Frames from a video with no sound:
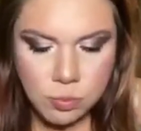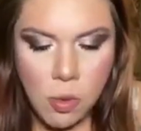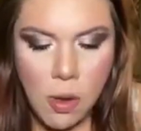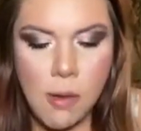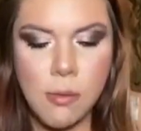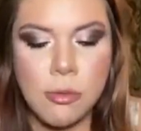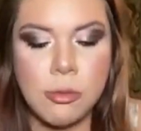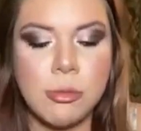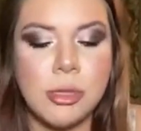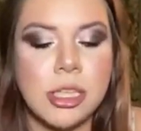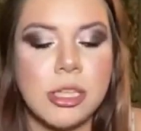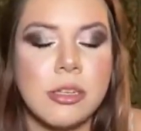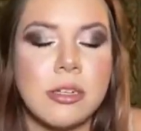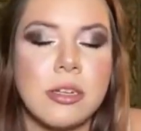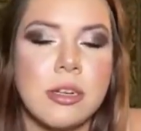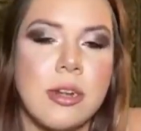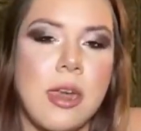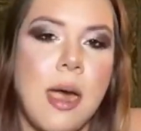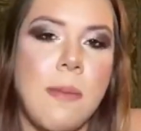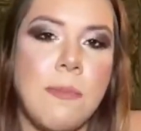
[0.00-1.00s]
And when we looked
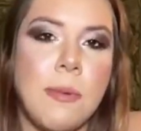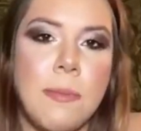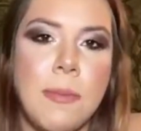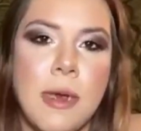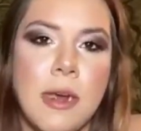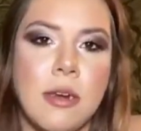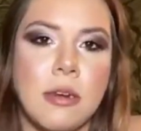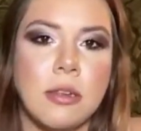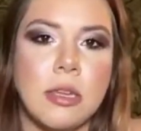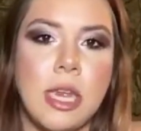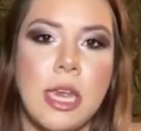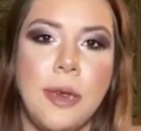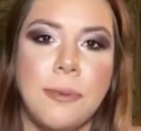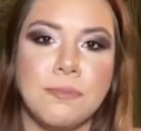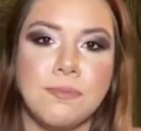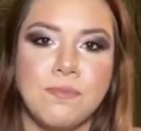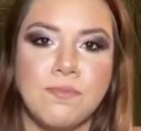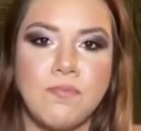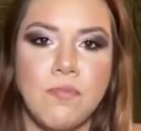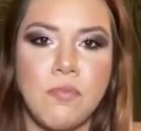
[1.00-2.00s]
it up, apparently
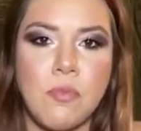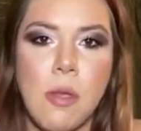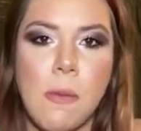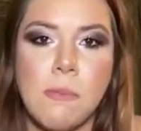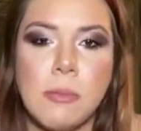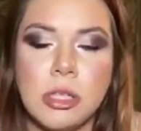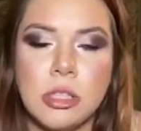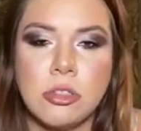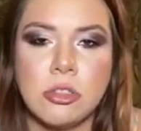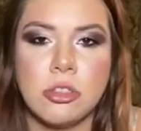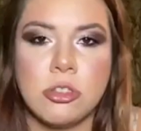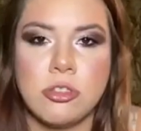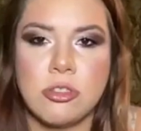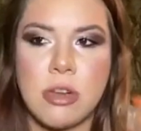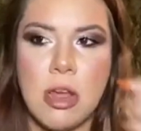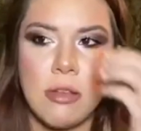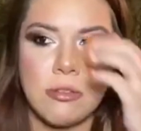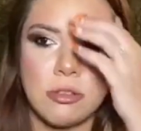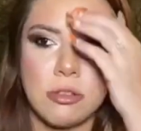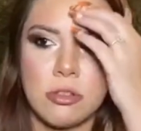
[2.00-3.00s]
miniature
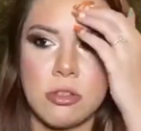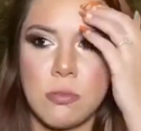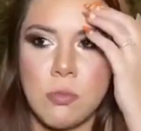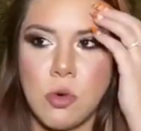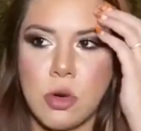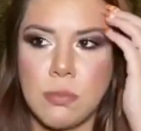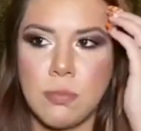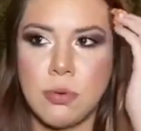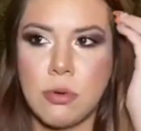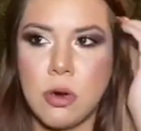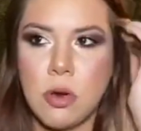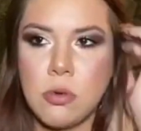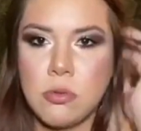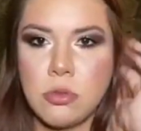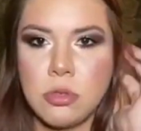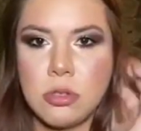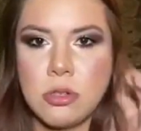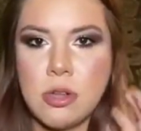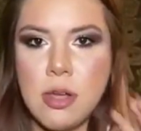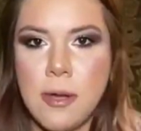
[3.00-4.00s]
schnauzers are more
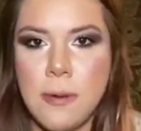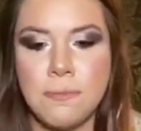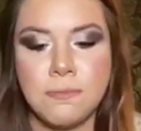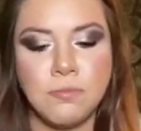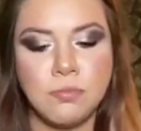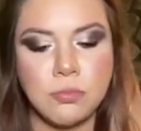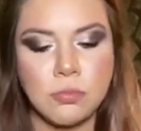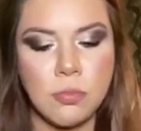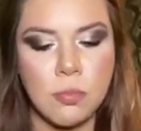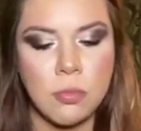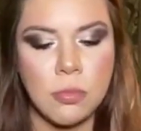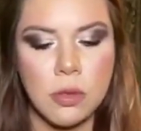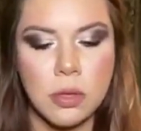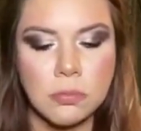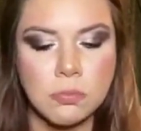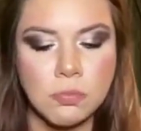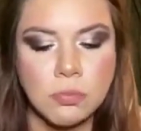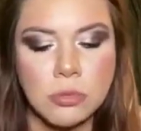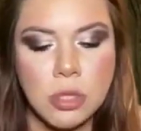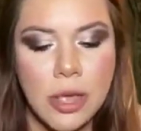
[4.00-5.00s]
prone to
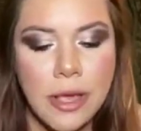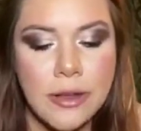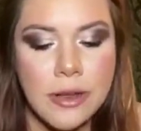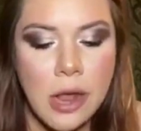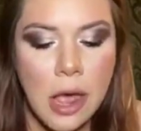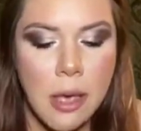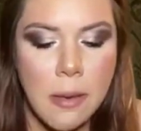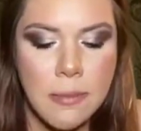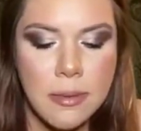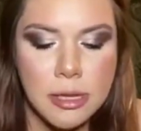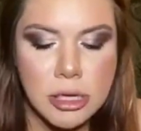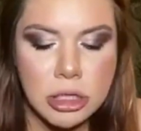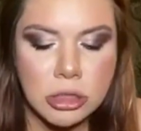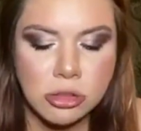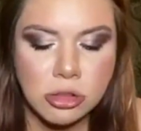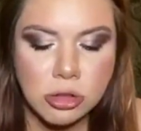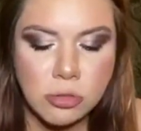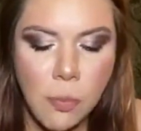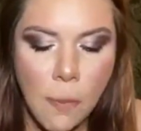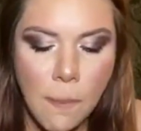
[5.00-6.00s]
get diabetes.